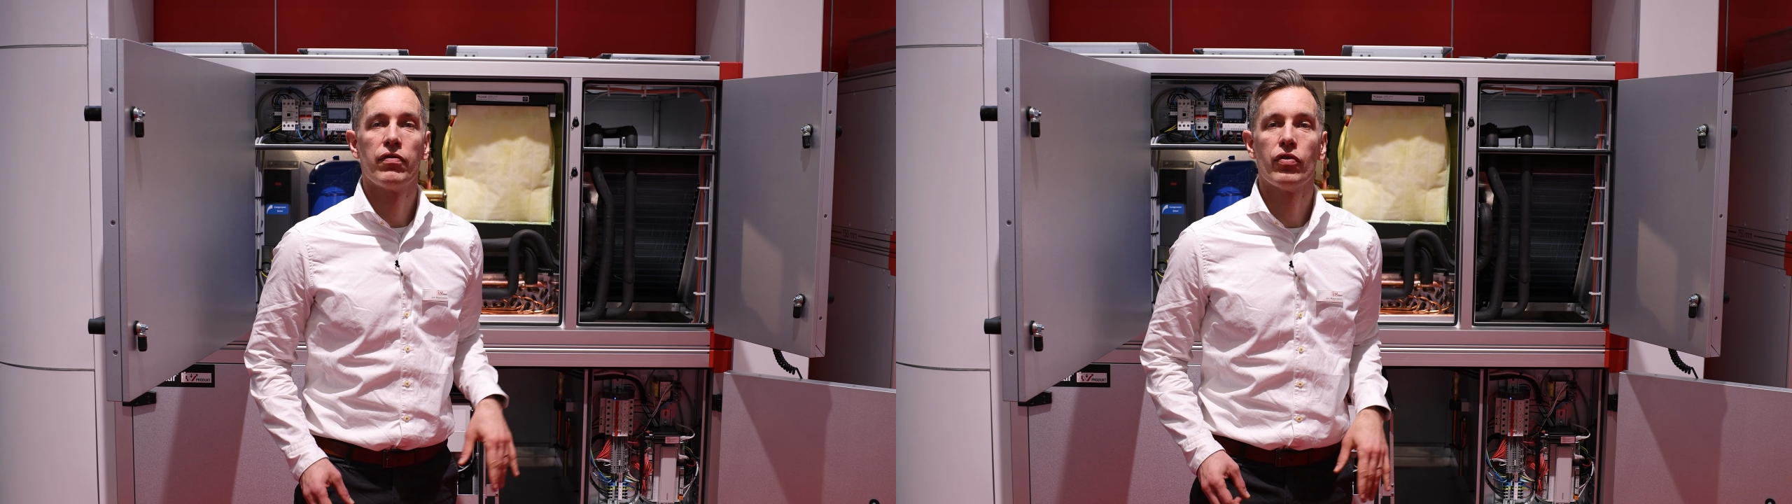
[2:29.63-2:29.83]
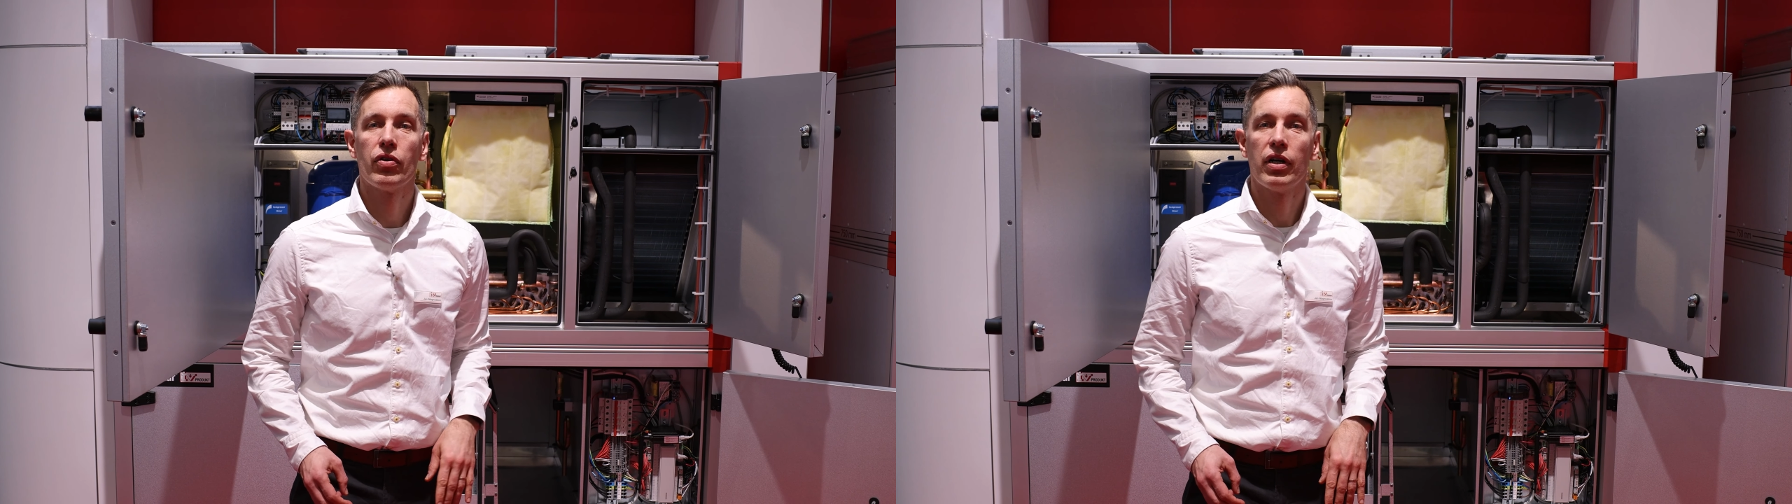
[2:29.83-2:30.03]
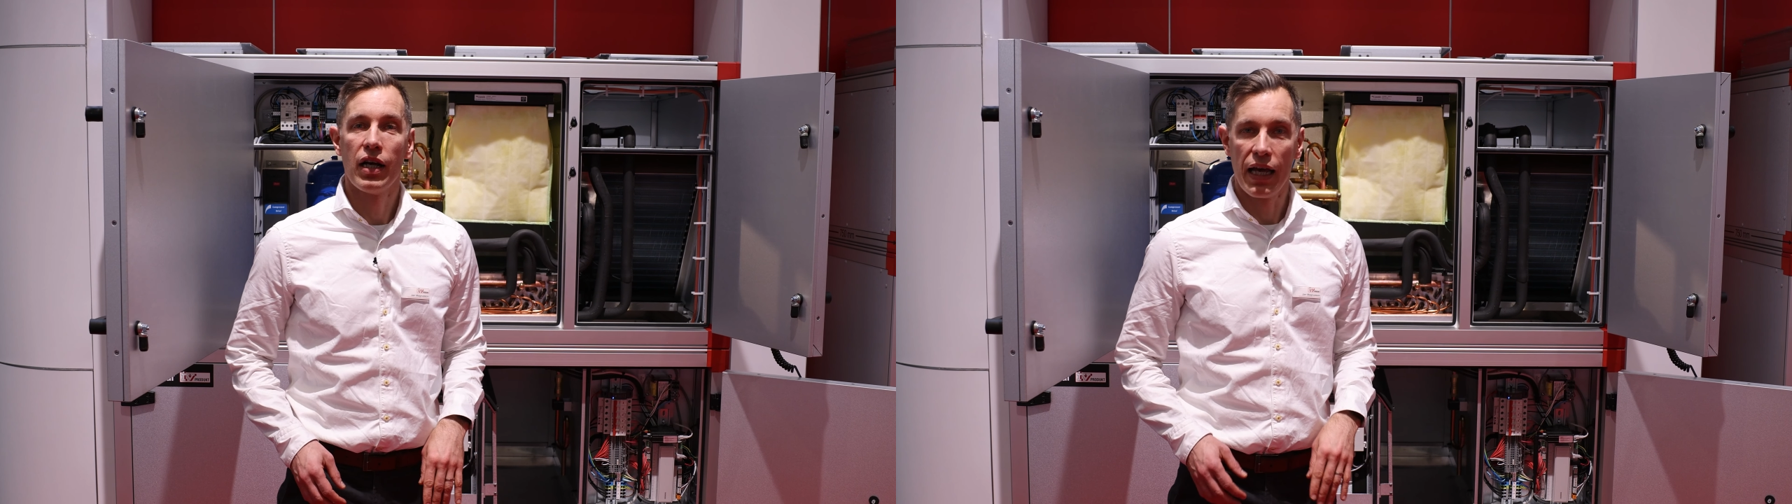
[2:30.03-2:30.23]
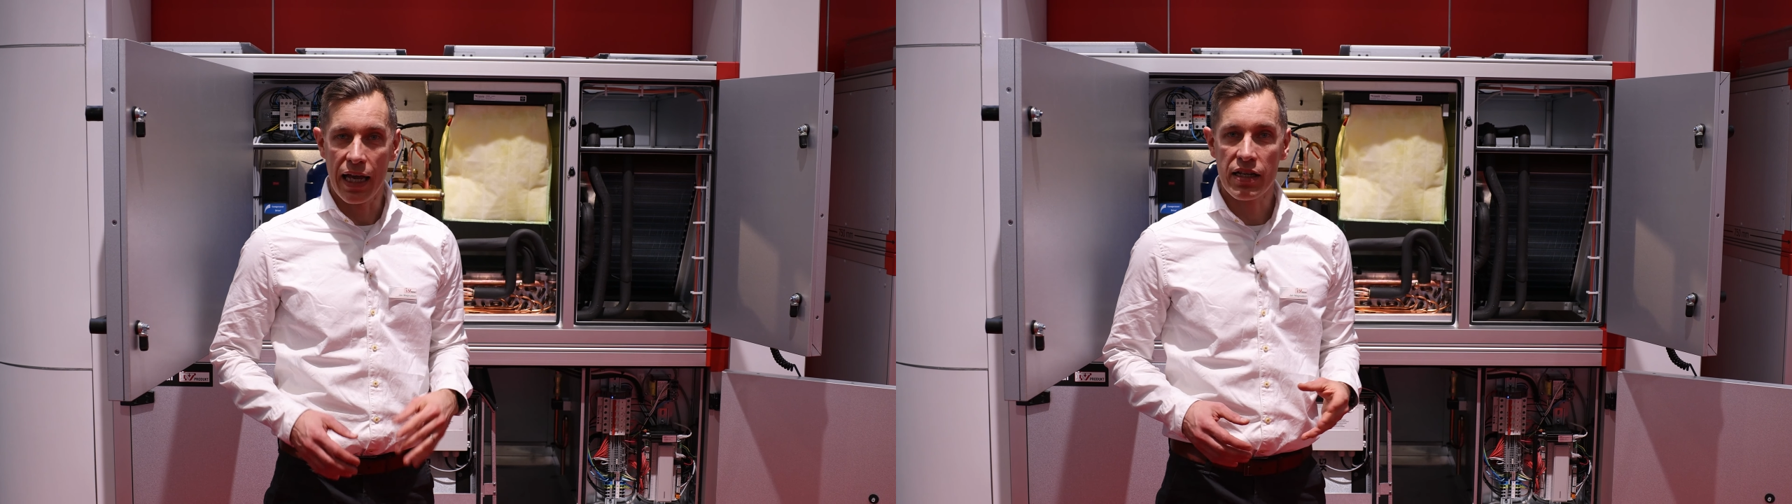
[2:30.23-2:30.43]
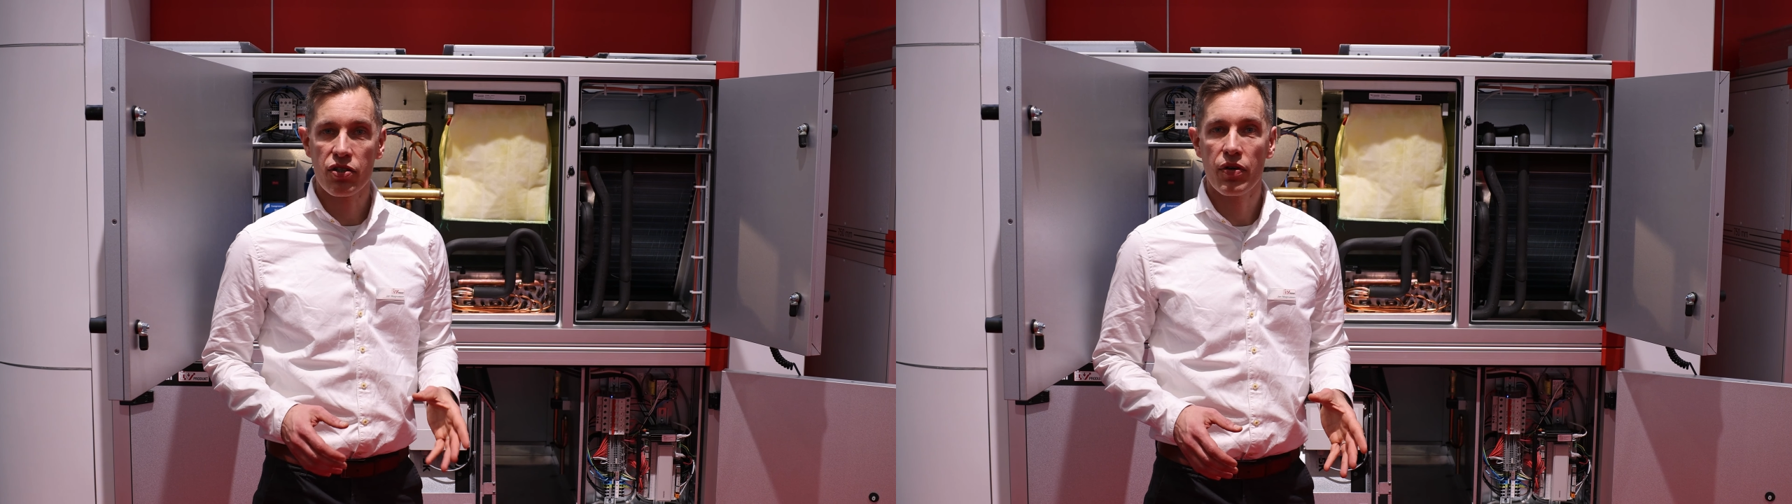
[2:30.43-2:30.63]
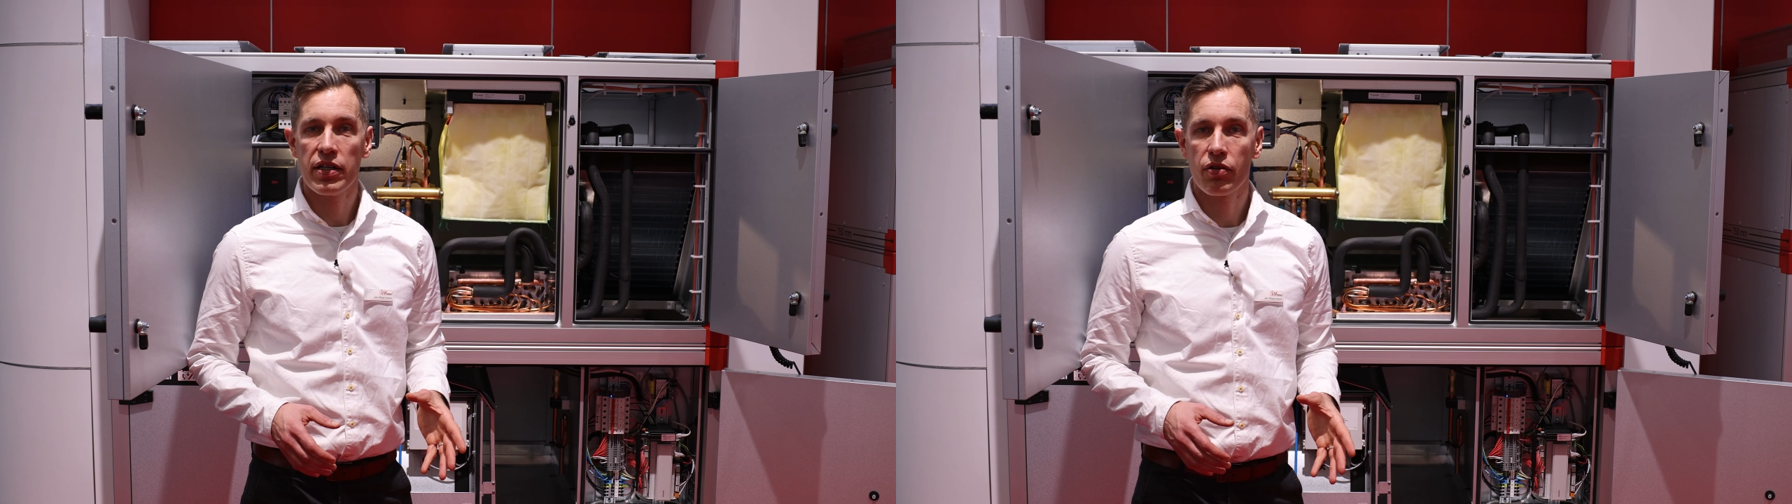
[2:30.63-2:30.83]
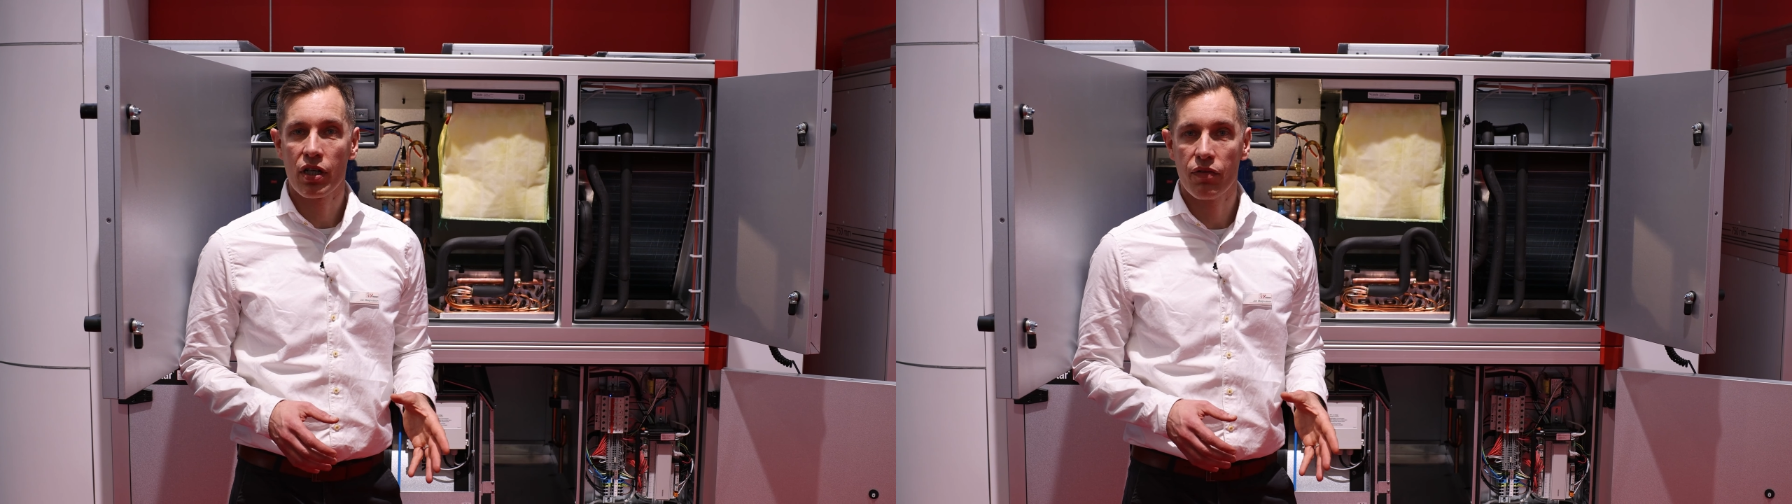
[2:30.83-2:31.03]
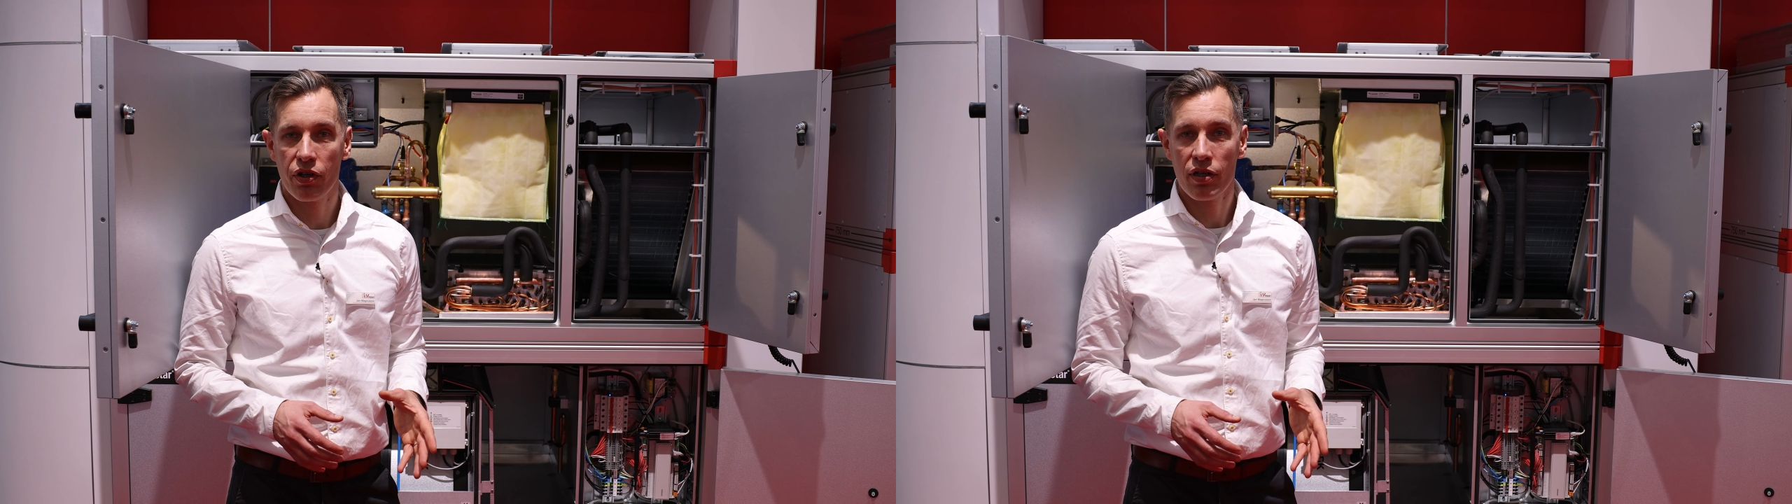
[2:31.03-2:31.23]
for extra heat
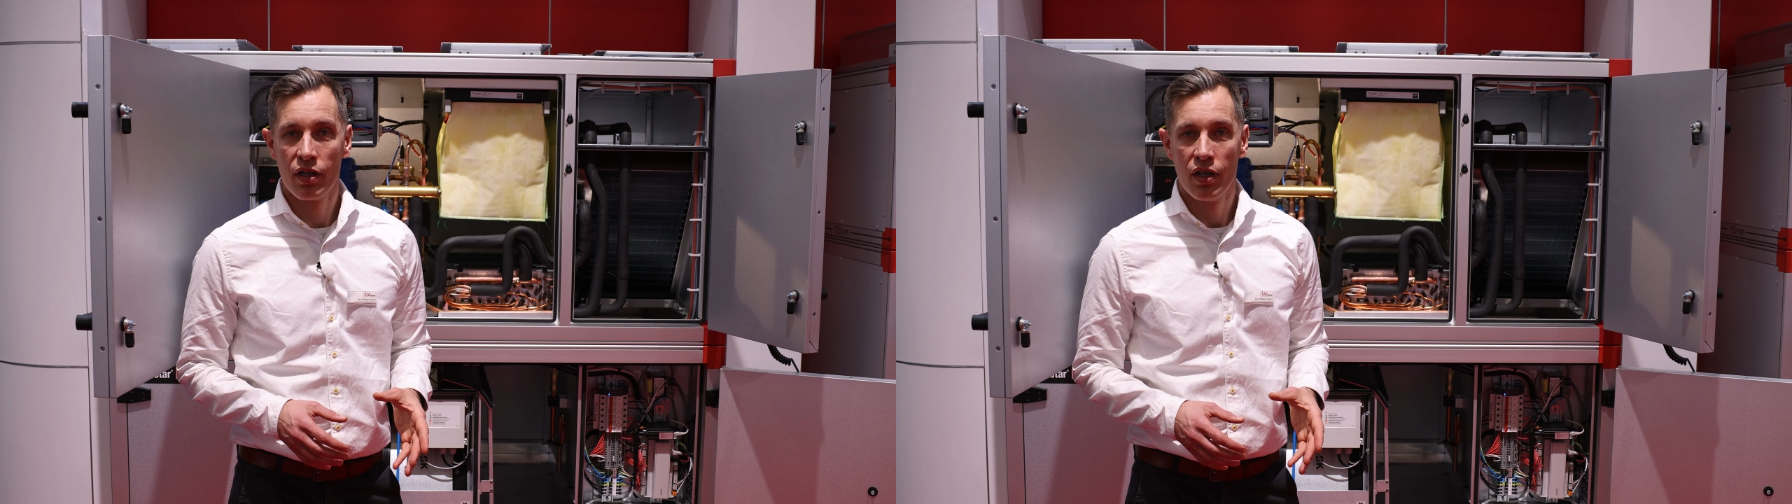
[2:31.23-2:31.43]
recovery.